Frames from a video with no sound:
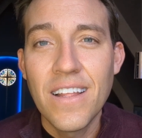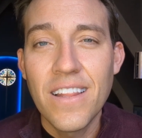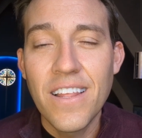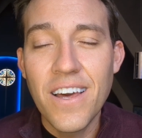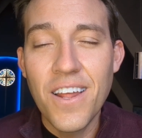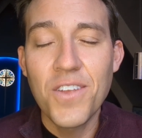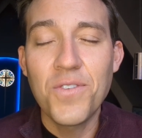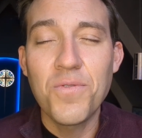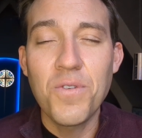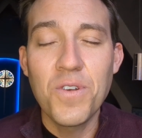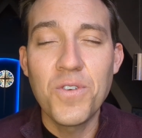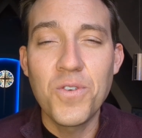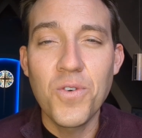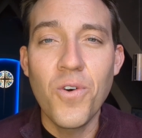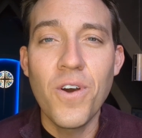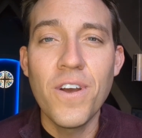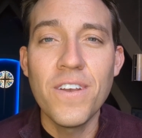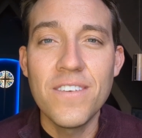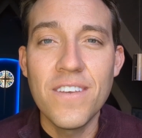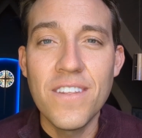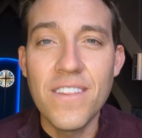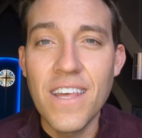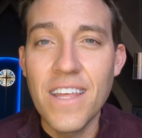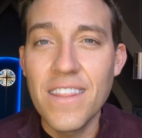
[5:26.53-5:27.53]
Let us
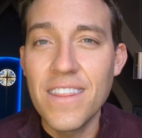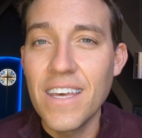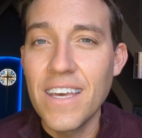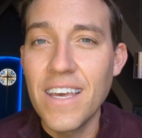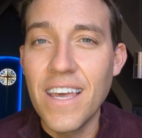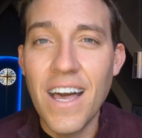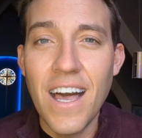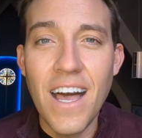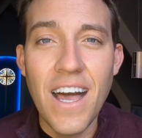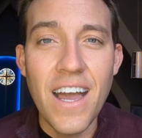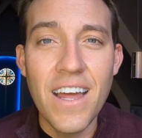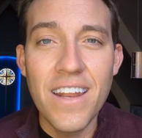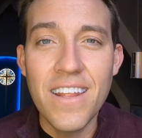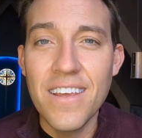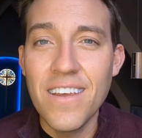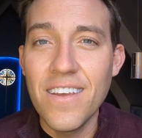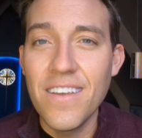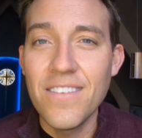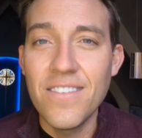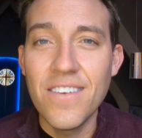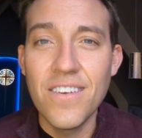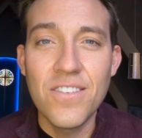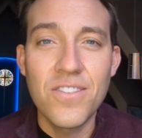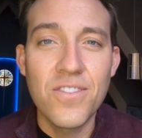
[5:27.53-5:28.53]
rejoice in that, the God
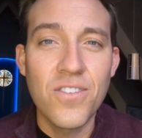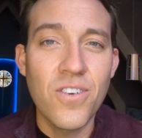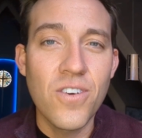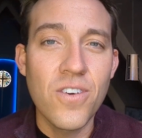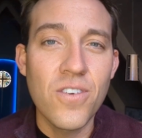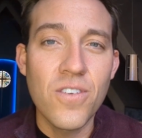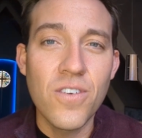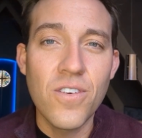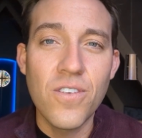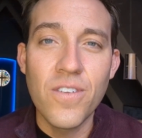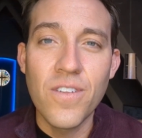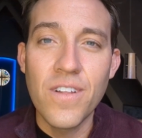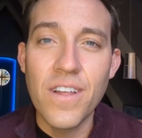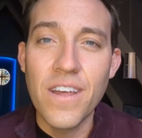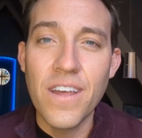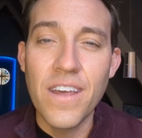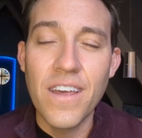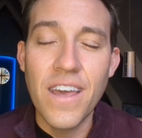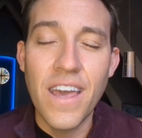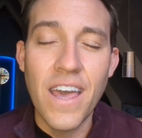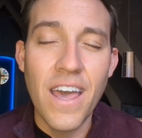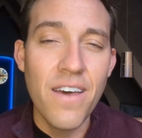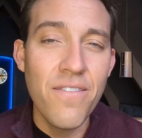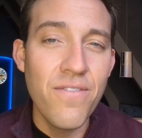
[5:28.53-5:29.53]
is eternal,
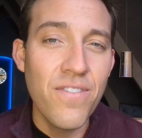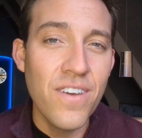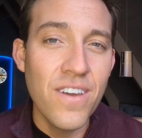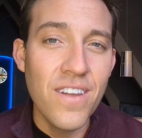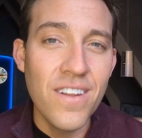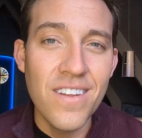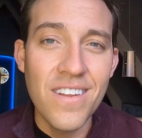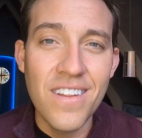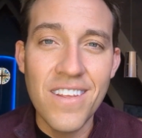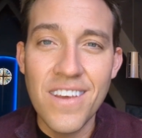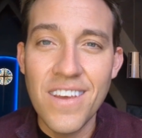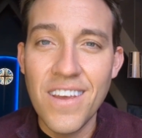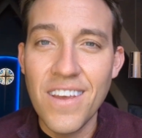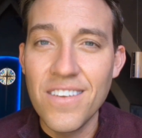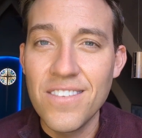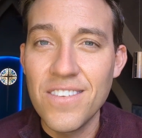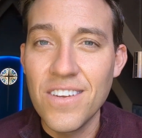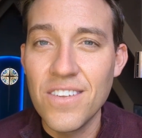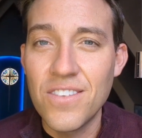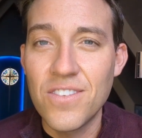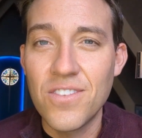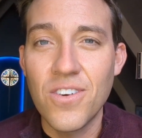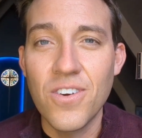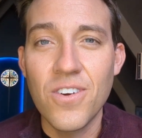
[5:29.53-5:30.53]
heaven is
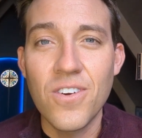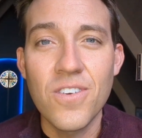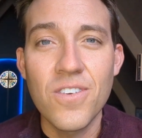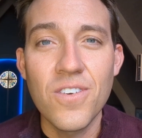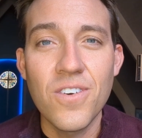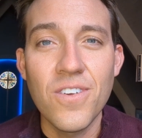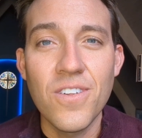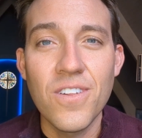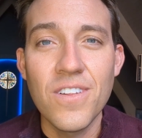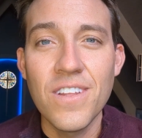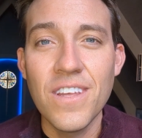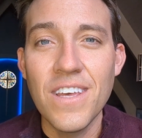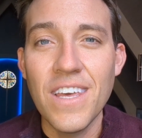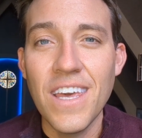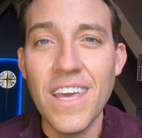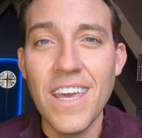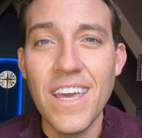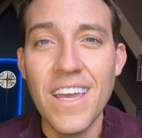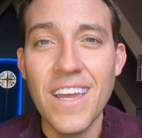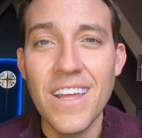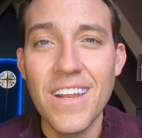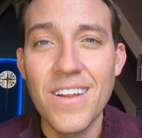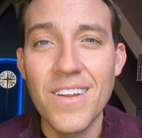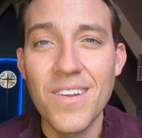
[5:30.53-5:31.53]
eternal,
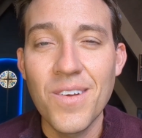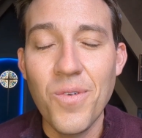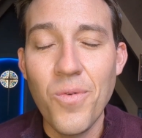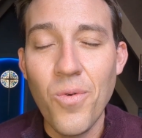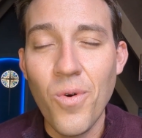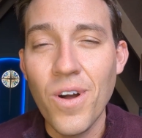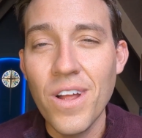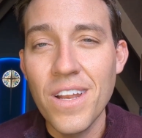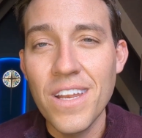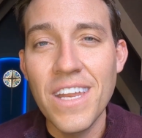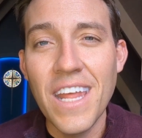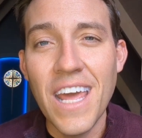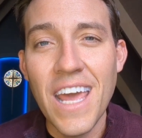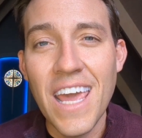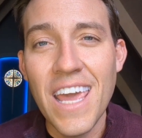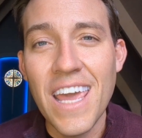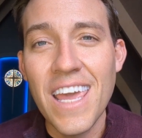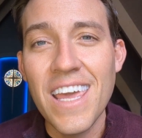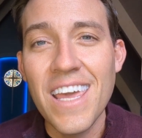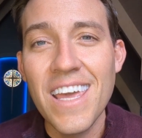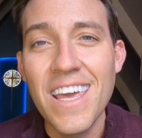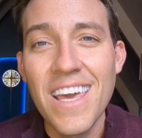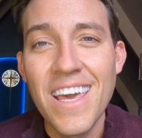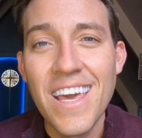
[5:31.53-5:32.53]
and one
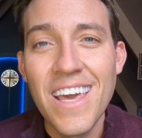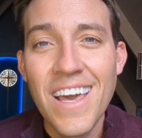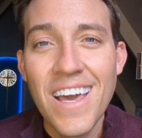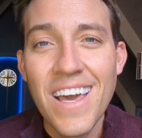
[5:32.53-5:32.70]
day,